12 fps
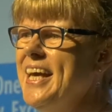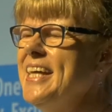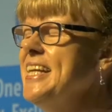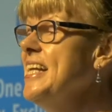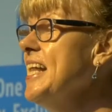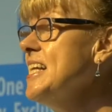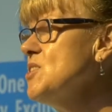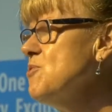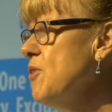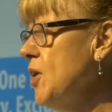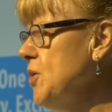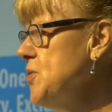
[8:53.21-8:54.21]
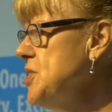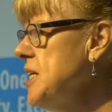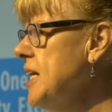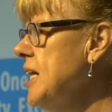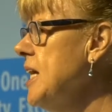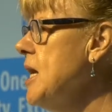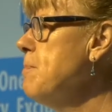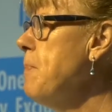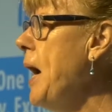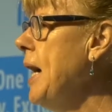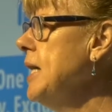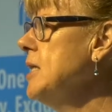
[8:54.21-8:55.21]
Then that's followed
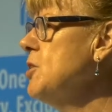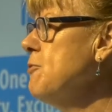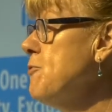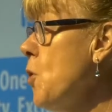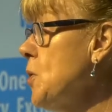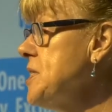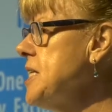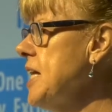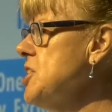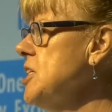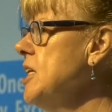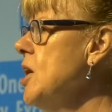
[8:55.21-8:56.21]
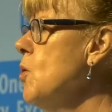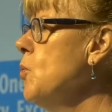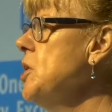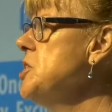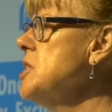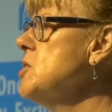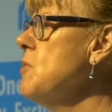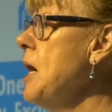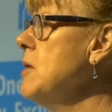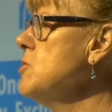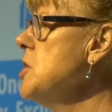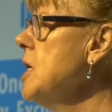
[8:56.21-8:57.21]
by the 4th session, which is
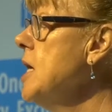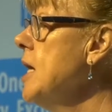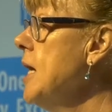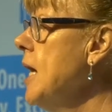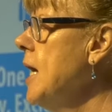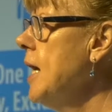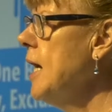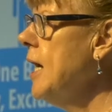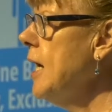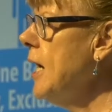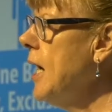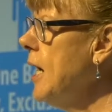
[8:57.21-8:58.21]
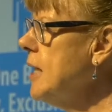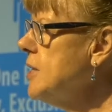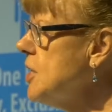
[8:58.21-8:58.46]
around the